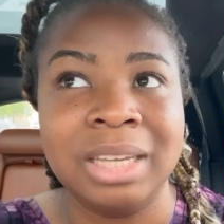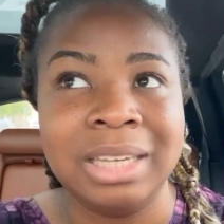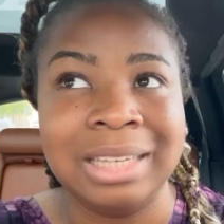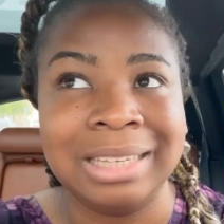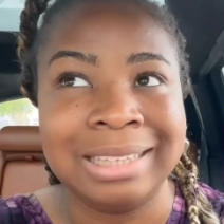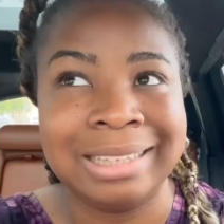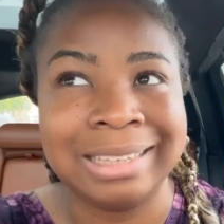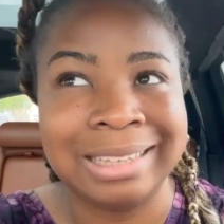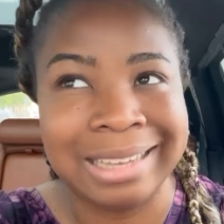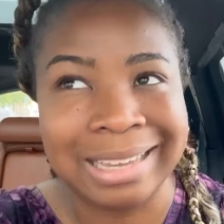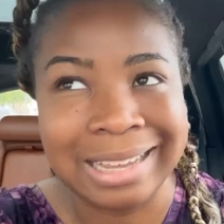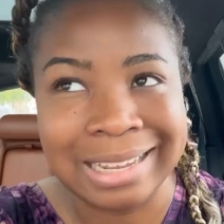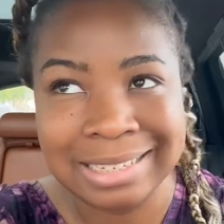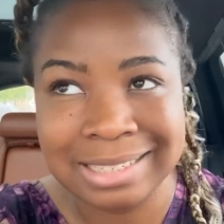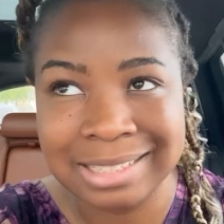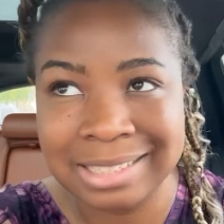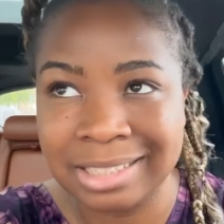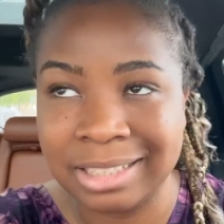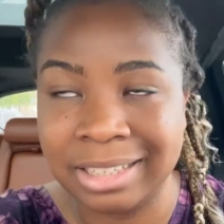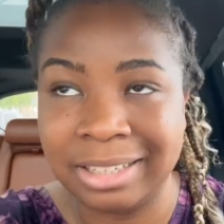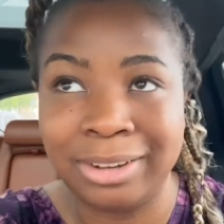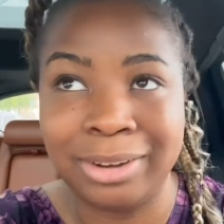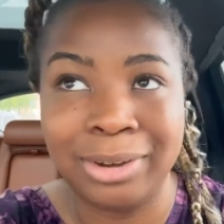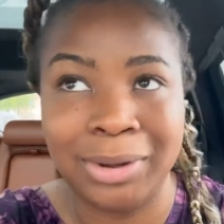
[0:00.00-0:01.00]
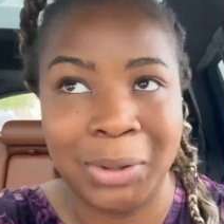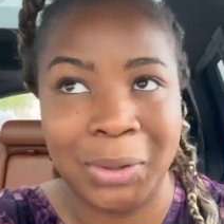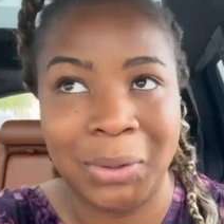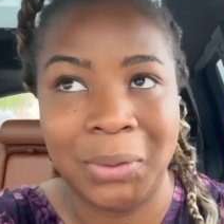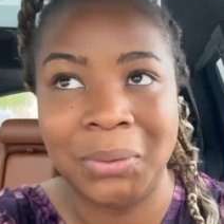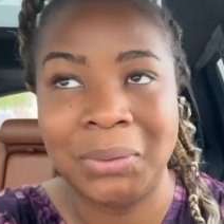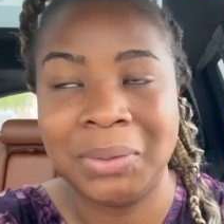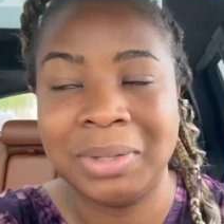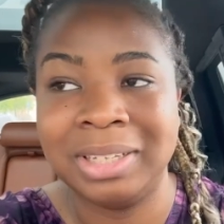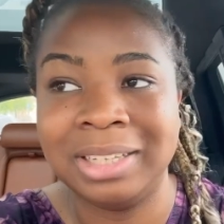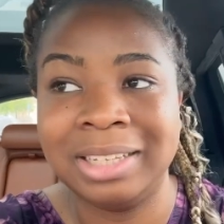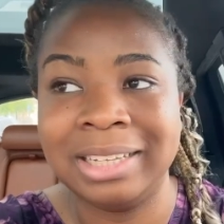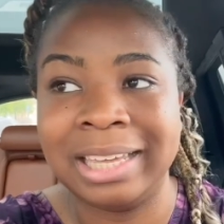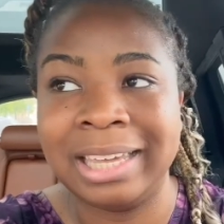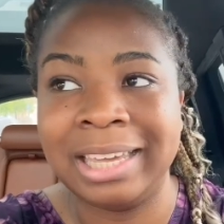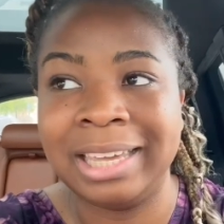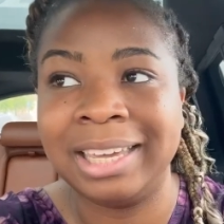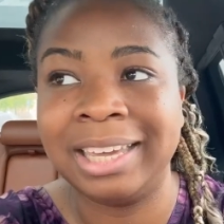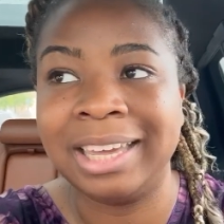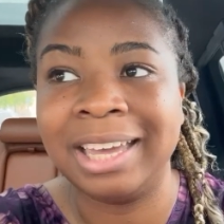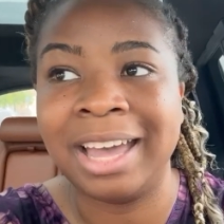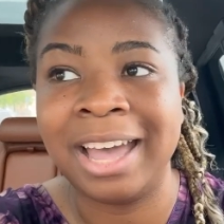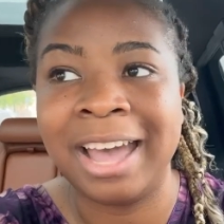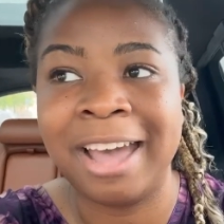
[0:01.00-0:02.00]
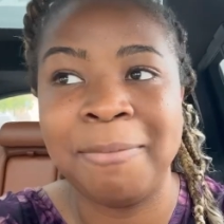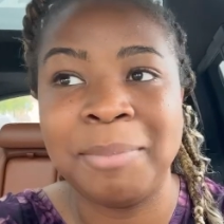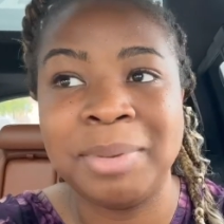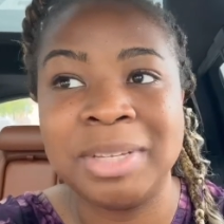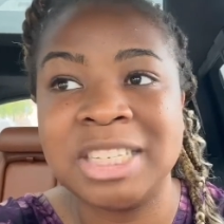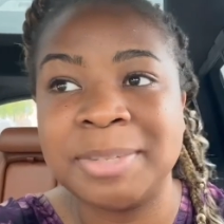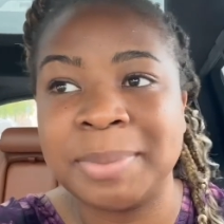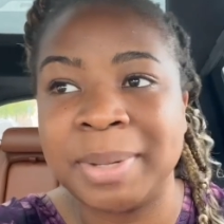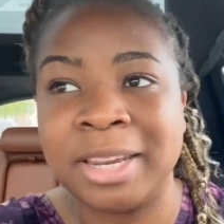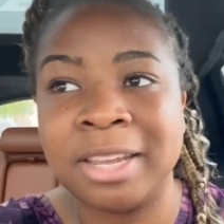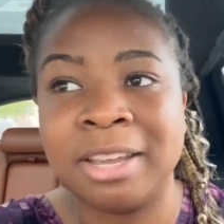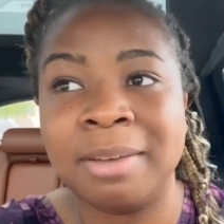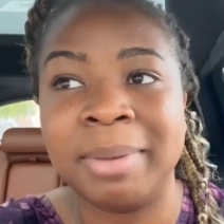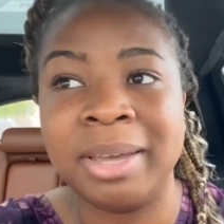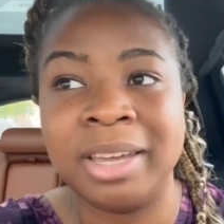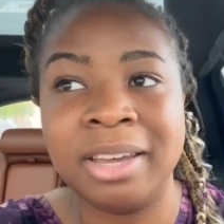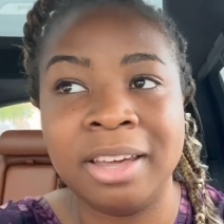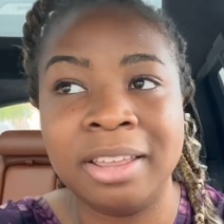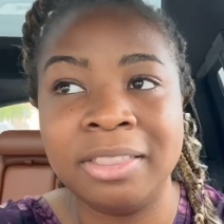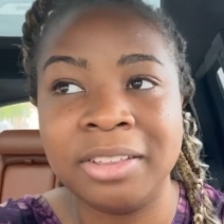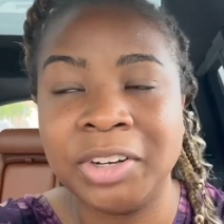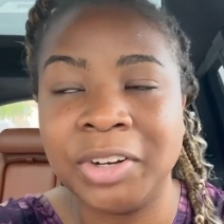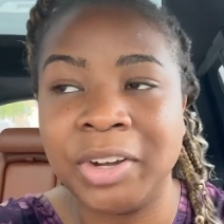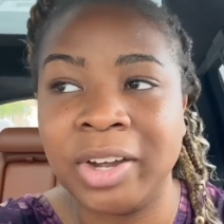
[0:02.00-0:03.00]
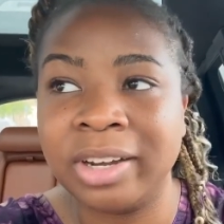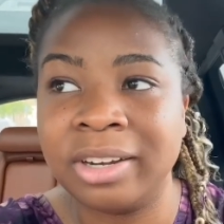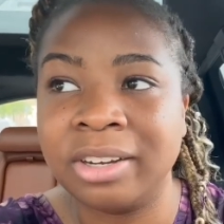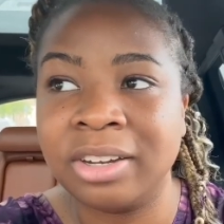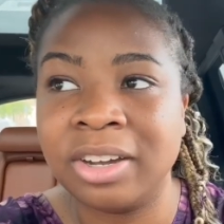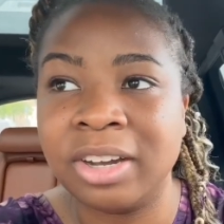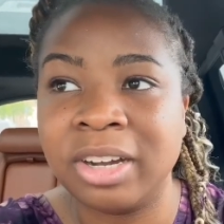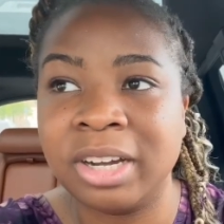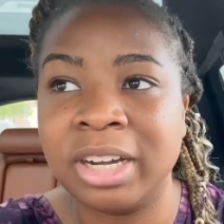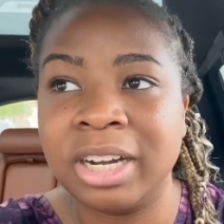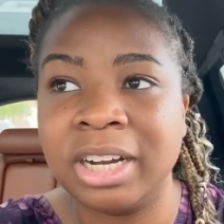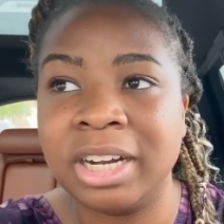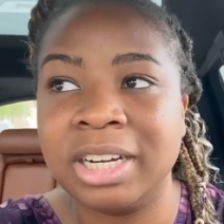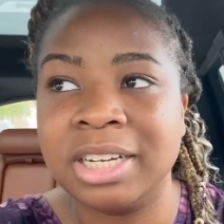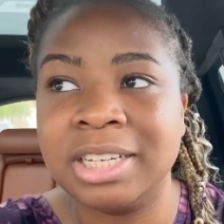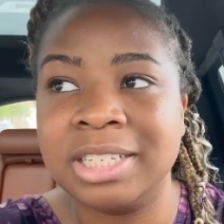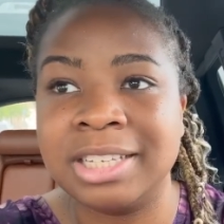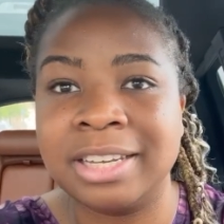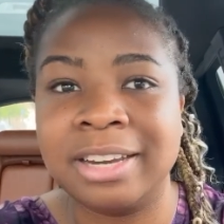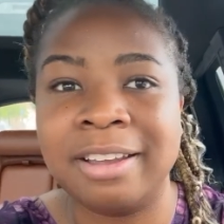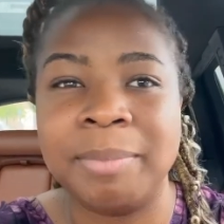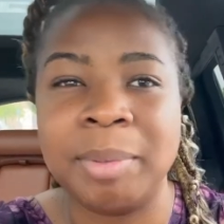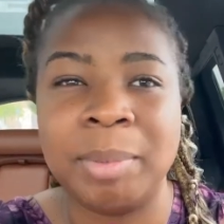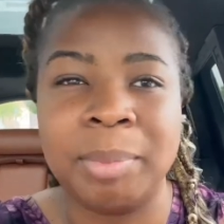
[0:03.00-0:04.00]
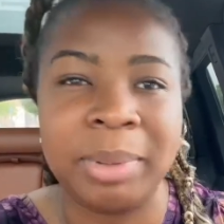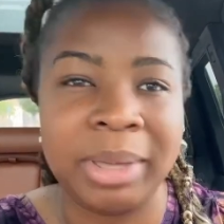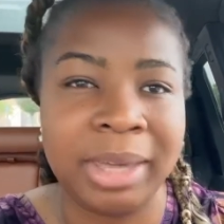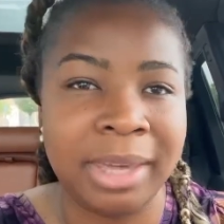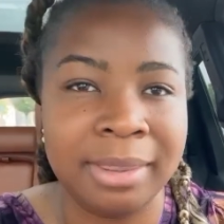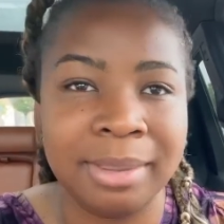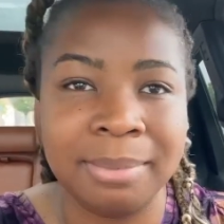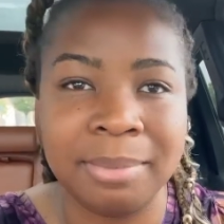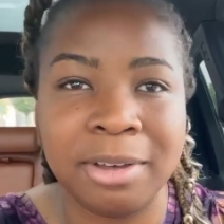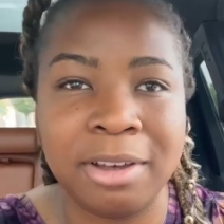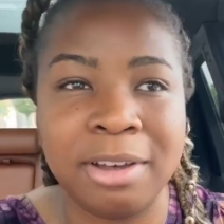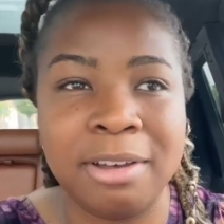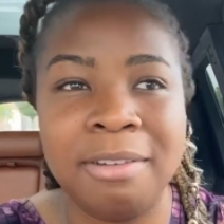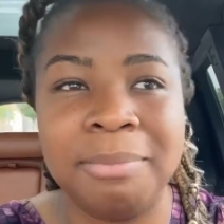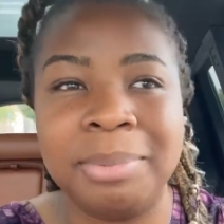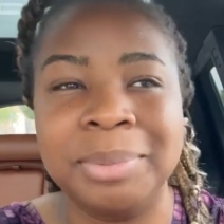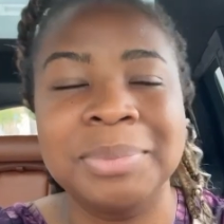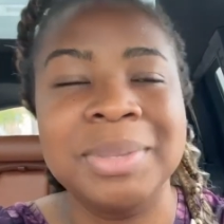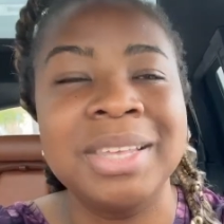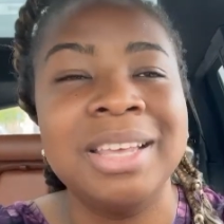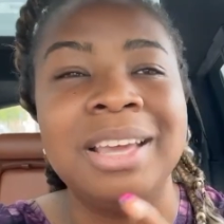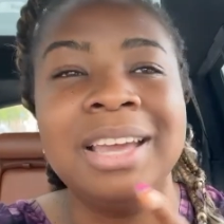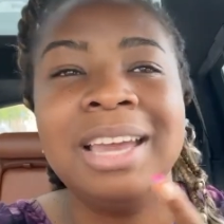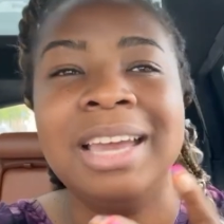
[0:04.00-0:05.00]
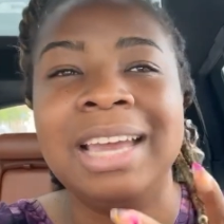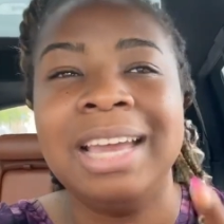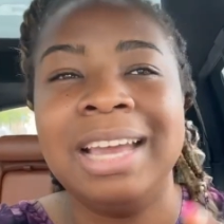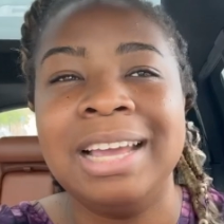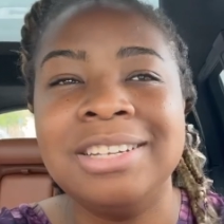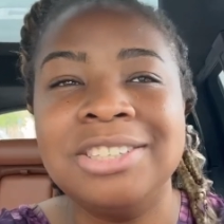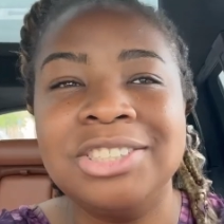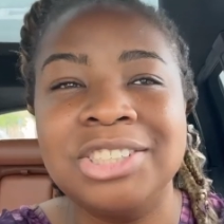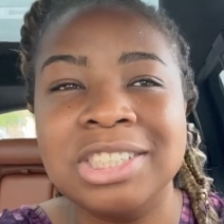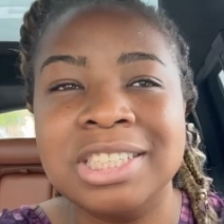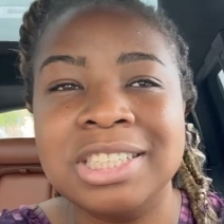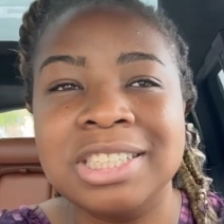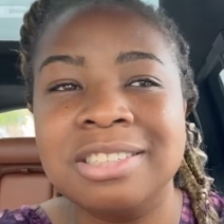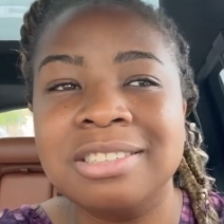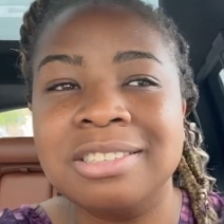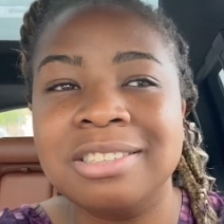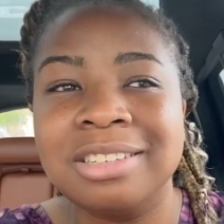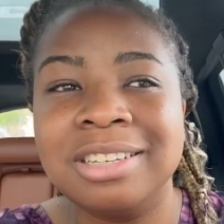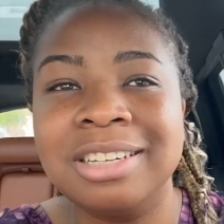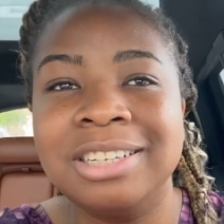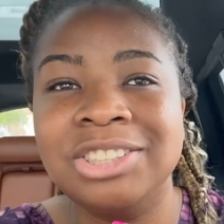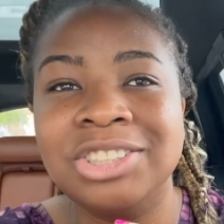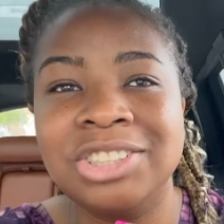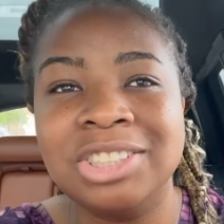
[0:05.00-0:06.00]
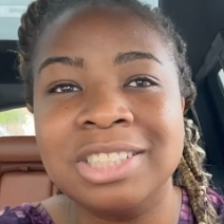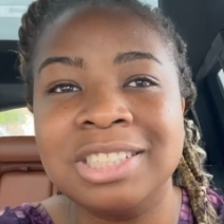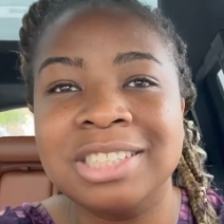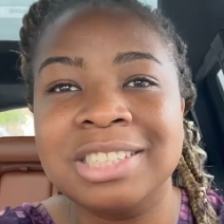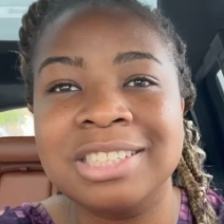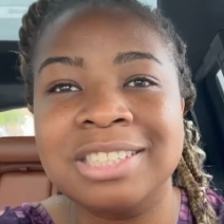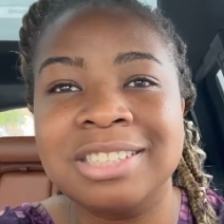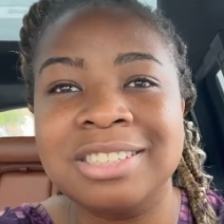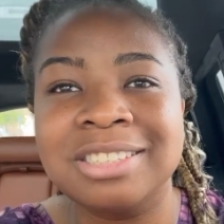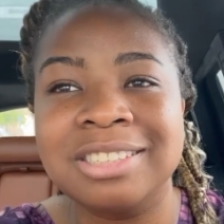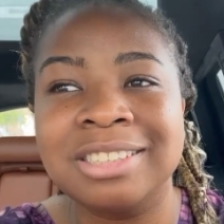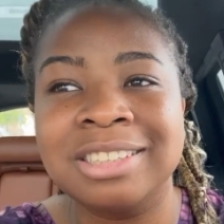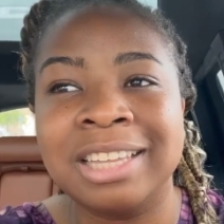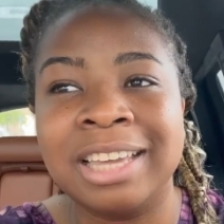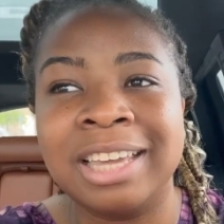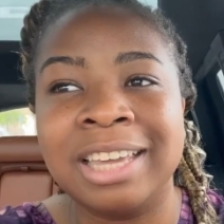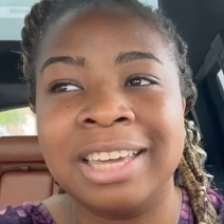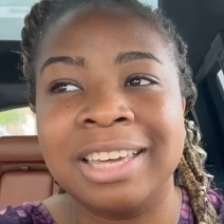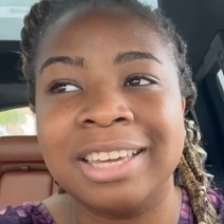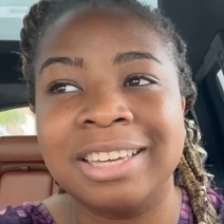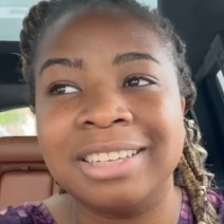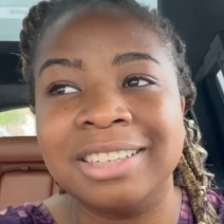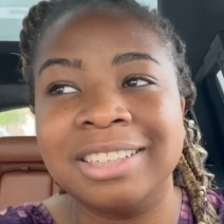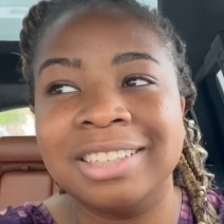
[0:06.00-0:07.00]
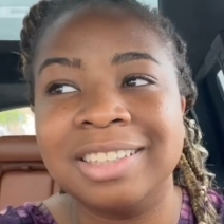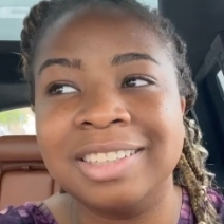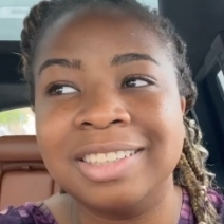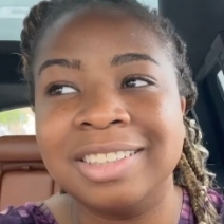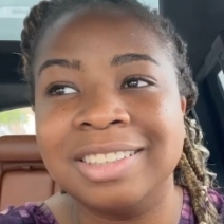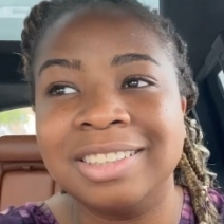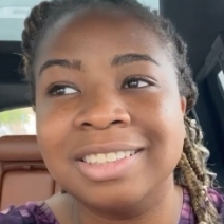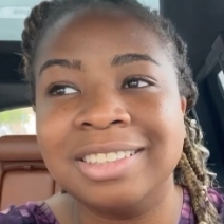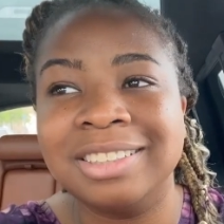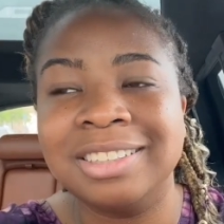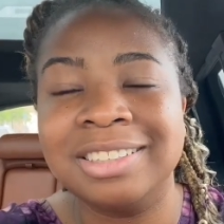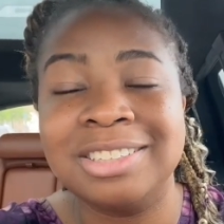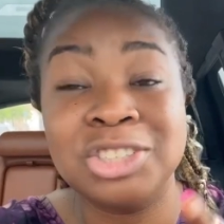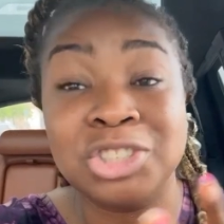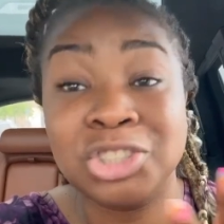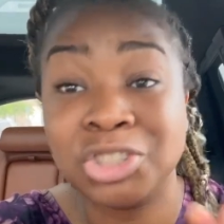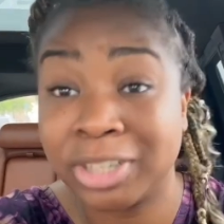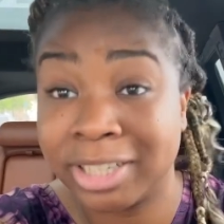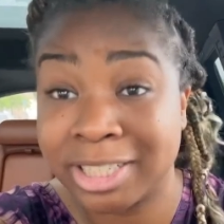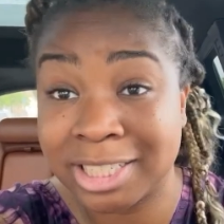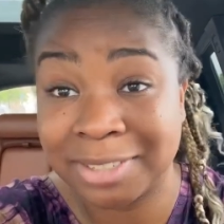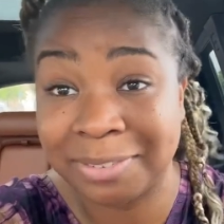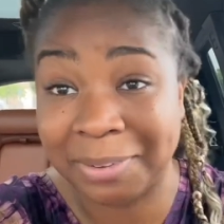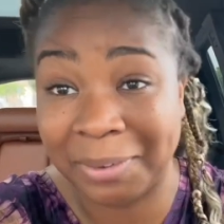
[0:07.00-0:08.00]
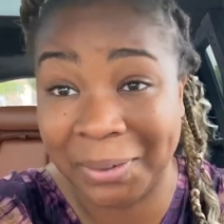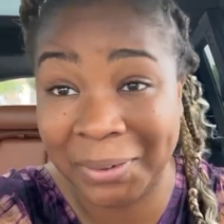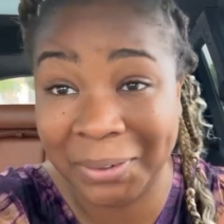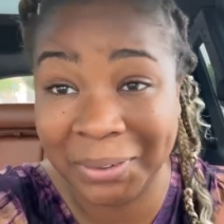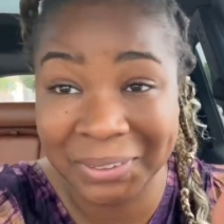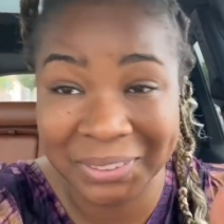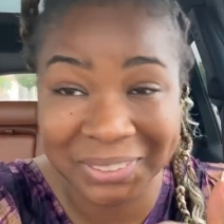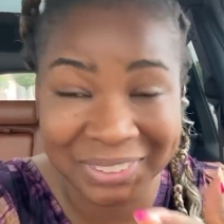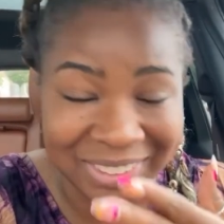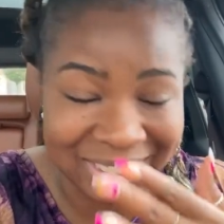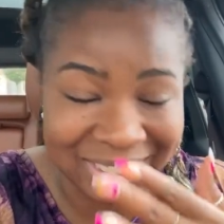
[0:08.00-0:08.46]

Yes and no. Like, I've been spending on my other credit cards and I've been paying them off. It's just like, it's stressful.